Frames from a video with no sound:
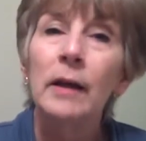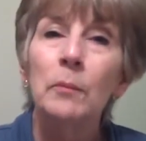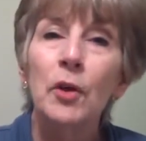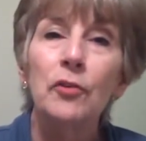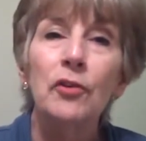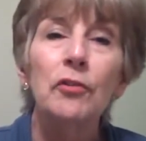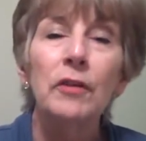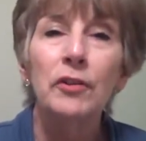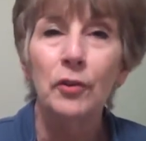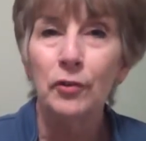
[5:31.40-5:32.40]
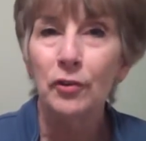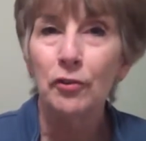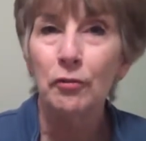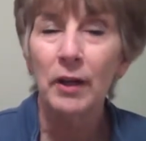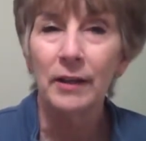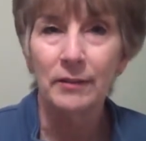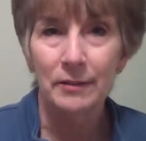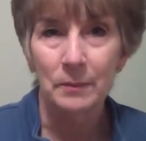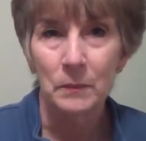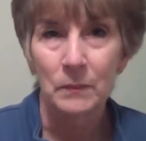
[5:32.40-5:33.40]
Hypnosis reduces
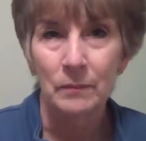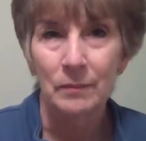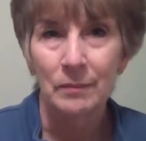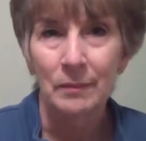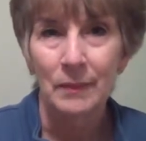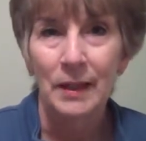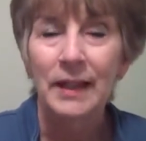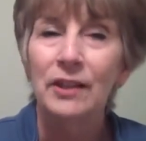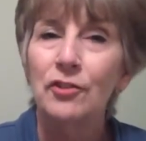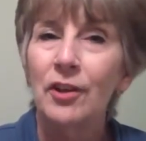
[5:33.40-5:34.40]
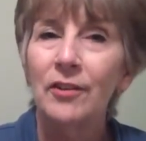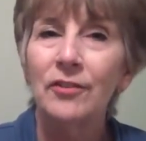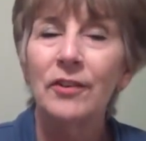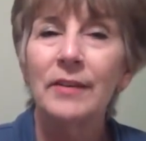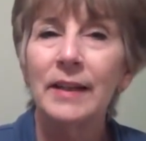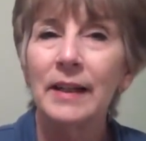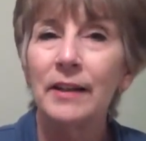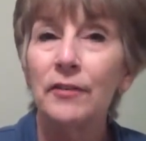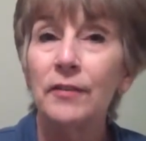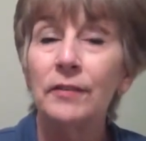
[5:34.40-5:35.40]
stress. In just as little
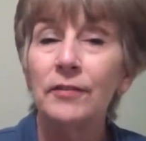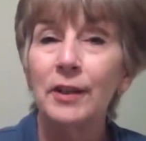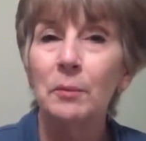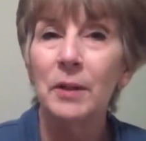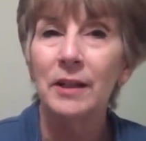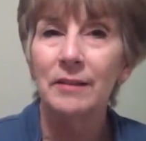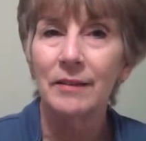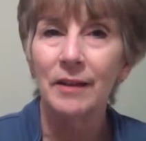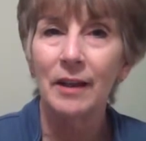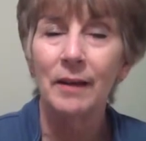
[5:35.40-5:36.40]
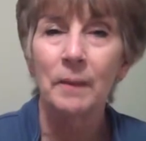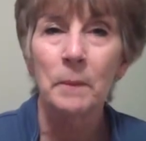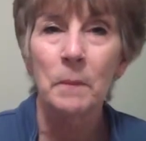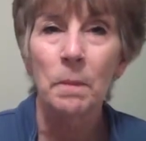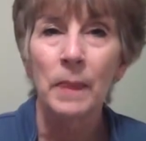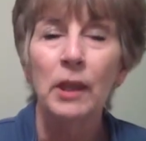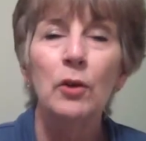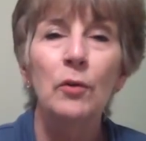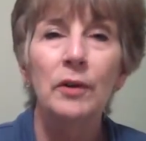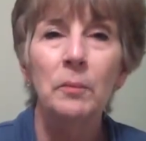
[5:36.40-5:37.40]
as 15 minutes a day,
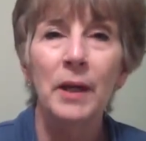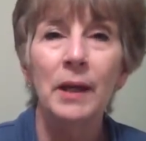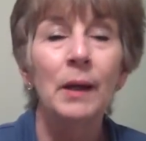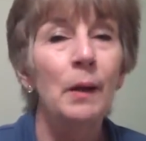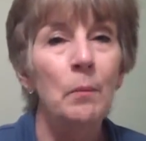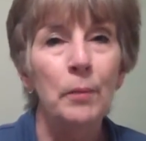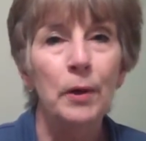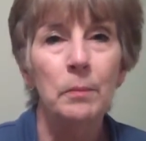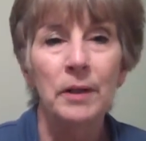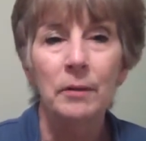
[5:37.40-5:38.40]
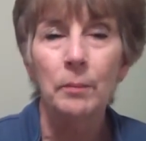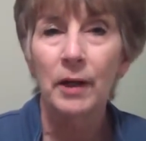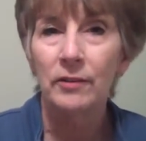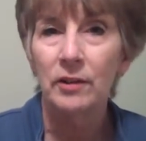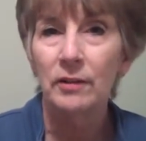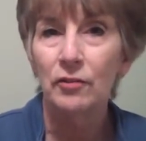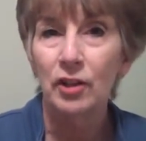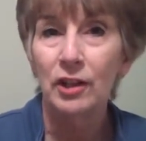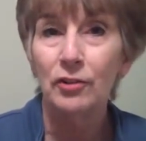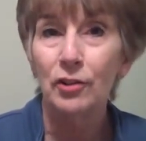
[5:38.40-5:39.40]
you can make permanent positive
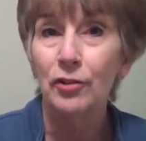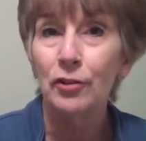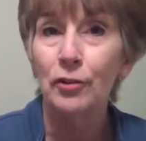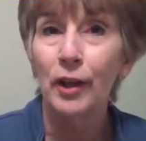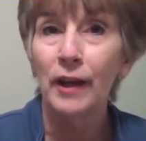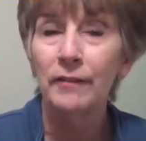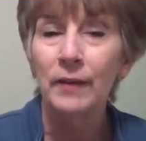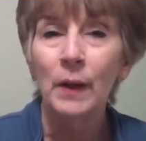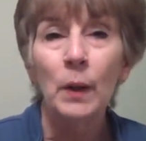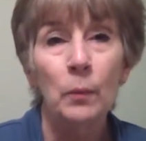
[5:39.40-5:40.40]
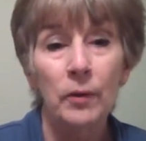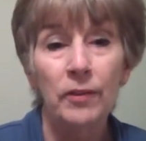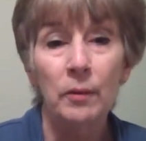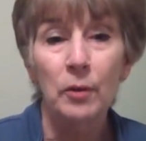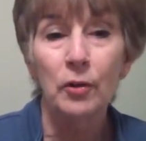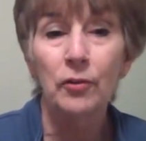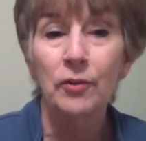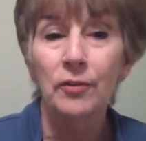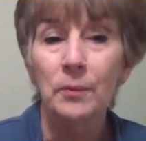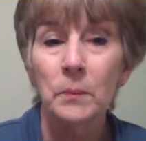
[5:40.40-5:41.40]
changes in your life with
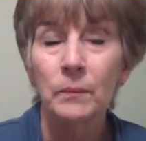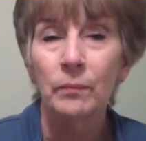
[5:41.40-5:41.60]
hypnosis.